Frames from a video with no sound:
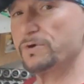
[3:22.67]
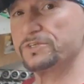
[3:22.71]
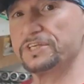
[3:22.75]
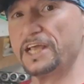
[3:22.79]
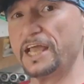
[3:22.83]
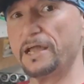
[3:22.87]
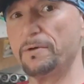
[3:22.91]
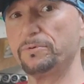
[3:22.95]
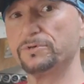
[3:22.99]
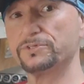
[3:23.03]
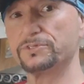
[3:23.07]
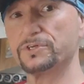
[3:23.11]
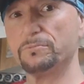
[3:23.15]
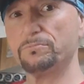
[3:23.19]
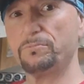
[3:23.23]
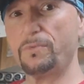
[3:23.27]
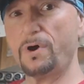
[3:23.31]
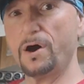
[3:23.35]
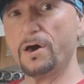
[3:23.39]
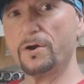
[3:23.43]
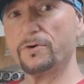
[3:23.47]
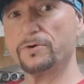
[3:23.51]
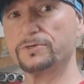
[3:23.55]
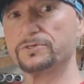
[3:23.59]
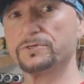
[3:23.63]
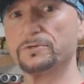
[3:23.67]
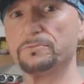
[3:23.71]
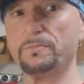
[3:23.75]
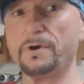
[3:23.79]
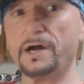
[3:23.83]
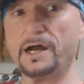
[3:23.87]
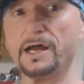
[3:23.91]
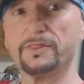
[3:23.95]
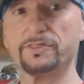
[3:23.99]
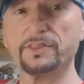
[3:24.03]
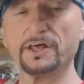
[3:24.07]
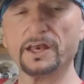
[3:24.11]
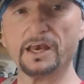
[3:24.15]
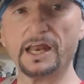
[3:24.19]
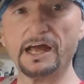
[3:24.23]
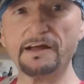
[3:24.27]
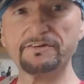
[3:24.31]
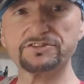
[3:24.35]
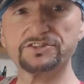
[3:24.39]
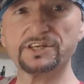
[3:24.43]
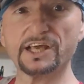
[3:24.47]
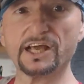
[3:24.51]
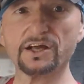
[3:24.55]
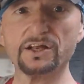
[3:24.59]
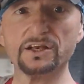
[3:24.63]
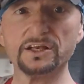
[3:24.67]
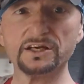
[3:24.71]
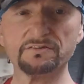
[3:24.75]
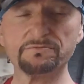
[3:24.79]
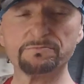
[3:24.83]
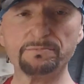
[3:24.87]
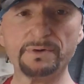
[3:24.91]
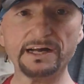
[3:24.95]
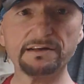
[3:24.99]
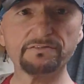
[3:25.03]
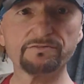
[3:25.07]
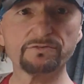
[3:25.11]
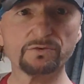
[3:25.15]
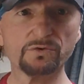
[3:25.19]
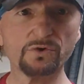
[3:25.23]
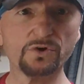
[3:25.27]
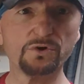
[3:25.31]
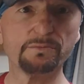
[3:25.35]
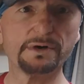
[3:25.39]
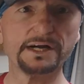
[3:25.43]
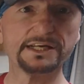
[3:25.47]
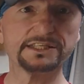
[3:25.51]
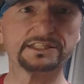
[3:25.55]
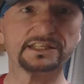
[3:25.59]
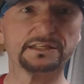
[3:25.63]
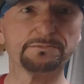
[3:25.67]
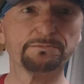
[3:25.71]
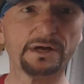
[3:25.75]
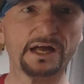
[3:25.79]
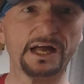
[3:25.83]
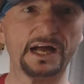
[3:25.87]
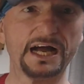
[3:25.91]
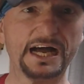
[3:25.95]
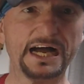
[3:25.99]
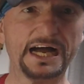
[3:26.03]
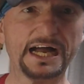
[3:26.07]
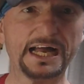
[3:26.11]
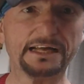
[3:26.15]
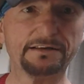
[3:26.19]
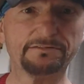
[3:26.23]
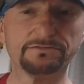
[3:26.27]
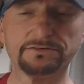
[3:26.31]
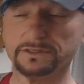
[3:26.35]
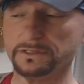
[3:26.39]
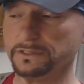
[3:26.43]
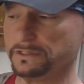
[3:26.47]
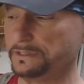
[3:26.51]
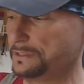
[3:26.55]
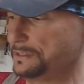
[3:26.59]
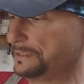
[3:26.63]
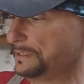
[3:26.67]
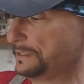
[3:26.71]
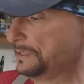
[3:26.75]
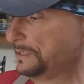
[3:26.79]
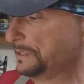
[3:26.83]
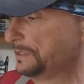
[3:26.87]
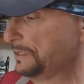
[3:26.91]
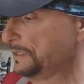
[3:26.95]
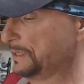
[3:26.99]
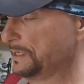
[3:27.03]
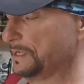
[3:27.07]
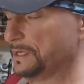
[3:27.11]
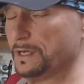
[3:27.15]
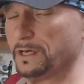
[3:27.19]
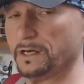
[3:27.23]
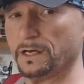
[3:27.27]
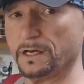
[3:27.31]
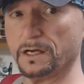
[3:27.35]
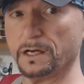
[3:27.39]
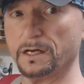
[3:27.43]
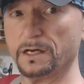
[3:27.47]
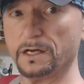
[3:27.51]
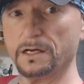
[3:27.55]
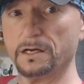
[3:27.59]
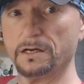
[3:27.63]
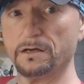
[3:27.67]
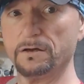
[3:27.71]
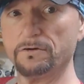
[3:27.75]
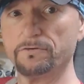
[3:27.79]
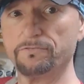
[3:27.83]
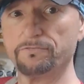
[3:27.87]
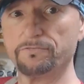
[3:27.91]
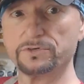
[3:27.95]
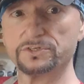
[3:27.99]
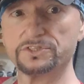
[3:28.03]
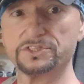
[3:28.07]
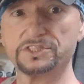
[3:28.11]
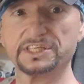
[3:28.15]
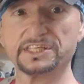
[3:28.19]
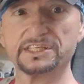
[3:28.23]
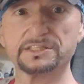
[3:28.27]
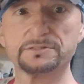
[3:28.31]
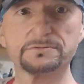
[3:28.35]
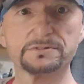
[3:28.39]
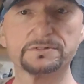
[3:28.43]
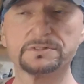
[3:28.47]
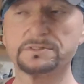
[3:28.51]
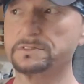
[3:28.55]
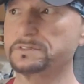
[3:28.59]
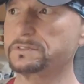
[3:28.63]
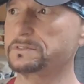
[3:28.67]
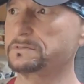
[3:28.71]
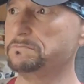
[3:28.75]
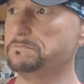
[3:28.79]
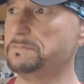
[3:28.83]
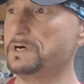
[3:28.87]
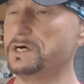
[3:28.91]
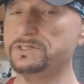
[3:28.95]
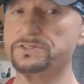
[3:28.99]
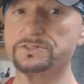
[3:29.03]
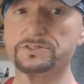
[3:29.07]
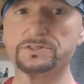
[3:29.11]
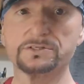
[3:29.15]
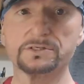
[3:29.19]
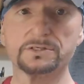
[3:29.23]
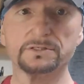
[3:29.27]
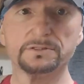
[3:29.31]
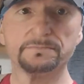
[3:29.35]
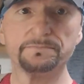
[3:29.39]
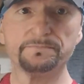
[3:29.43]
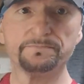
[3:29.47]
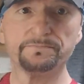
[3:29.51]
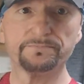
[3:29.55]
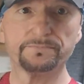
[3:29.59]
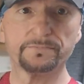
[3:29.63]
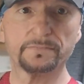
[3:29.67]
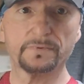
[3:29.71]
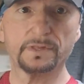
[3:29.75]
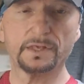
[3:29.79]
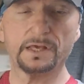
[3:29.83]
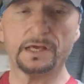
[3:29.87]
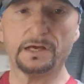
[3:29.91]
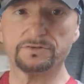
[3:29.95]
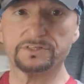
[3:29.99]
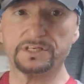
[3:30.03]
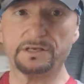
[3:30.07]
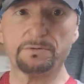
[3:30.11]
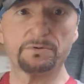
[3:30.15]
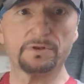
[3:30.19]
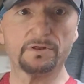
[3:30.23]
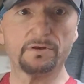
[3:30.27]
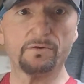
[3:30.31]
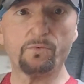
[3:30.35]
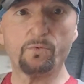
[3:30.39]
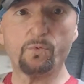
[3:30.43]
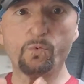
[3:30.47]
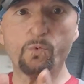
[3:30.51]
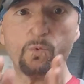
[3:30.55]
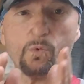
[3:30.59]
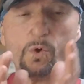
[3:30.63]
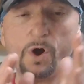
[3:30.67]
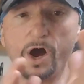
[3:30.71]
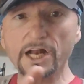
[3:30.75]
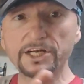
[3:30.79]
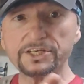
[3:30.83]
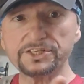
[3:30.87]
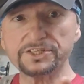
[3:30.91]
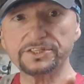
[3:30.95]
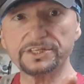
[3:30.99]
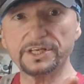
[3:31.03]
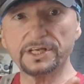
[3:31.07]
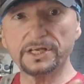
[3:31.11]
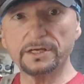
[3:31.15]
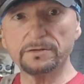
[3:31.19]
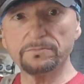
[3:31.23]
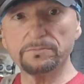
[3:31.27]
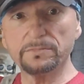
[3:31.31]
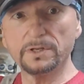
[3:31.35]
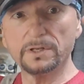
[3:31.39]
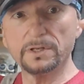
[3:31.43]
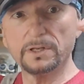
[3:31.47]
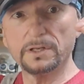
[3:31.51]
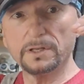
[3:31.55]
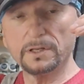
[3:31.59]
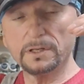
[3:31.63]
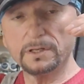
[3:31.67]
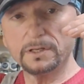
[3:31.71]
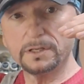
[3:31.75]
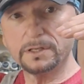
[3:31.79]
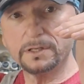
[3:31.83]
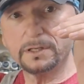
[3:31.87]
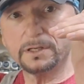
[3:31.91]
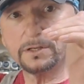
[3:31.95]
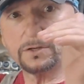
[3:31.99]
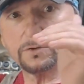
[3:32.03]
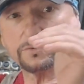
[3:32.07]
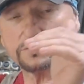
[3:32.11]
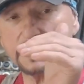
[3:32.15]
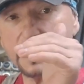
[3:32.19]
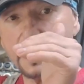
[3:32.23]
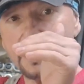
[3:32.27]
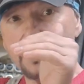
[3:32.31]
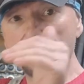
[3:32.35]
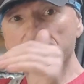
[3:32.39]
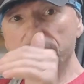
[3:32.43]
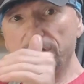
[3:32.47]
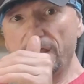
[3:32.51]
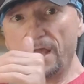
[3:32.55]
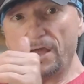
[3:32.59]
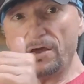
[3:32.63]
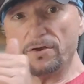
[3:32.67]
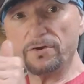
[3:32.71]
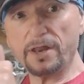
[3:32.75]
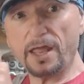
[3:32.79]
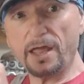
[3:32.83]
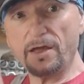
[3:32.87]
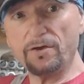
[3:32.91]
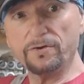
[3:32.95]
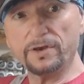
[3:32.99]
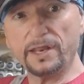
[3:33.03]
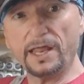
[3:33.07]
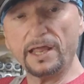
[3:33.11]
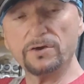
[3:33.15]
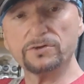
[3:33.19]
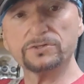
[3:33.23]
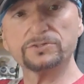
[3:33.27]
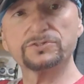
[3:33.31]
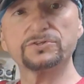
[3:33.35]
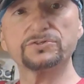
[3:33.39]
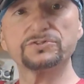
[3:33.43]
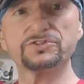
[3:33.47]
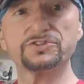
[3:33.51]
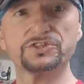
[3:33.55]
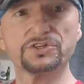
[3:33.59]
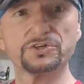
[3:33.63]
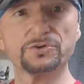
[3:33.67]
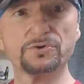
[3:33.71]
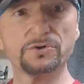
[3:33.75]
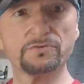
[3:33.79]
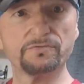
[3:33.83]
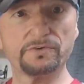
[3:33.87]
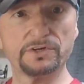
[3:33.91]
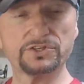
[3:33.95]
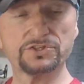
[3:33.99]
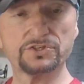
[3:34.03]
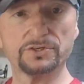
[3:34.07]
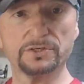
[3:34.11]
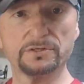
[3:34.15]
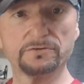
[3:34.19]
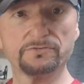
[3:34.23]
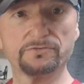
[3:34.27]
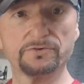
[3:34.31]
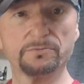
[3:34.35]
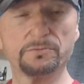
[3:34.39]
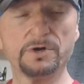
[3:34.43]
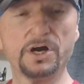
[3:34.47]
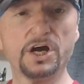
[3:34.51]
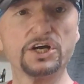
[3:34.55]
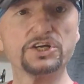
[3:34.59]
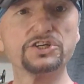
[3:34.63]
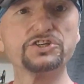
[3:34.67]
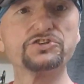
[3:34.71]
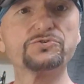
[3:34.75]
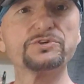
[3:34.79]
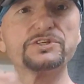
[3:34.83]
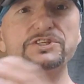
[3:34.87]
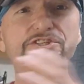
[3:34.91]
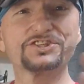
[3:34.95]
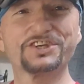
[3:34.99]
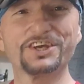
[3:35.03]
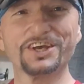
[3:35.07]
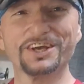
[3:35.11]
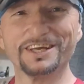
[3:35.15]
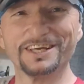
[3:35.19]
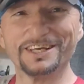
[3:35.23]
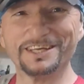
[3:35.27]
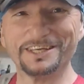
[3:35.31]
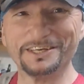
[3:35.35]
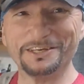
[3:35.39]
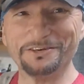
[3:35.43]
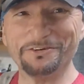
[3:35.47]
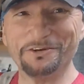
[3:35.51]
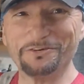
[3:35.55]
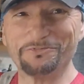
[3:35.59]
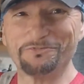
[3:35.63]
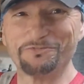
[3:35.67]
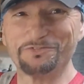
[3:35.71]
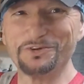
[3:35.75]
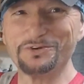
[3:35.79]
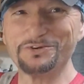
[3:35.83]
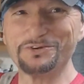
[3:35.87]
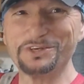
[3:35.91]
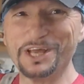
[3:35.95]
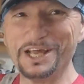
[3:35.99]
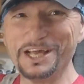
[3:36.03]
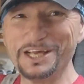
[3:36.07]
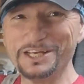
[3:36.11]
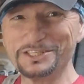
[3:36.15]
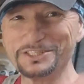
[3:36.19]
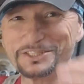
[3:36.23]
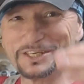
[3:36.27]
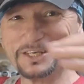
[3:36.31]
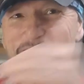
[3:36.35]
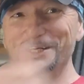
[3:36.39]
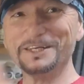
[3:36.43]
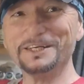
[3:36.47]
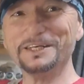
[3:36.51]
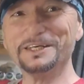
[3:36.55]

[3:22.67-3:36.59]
was able to monitor the life cycle of my Varroa mites in my hive for 6 months. I was able to watch them go down, down, down, down to zero eventually, from hundreds in a few days